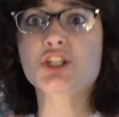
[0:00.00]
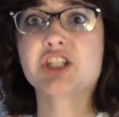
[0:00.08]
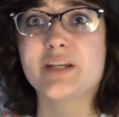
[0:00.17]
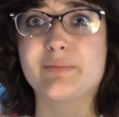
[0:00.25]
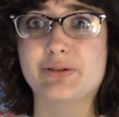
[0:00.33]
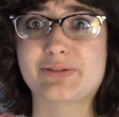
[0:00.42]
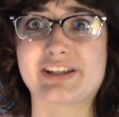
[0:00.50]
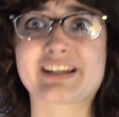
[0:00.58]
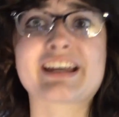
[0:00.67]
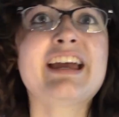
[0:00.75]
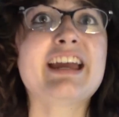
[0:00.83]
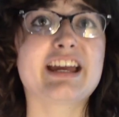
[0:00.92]
sheet
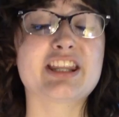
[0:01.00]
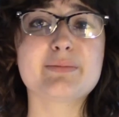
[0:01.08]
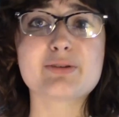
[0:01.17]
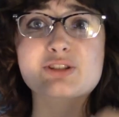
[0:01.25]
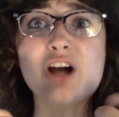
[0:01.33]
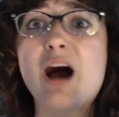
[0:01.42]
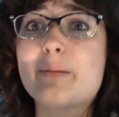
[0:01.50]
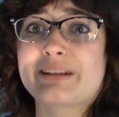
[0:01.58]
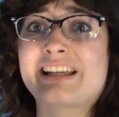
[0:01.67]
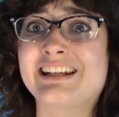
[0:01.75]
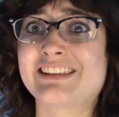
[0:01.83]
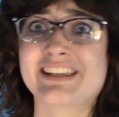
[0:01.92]
music, and the most complicated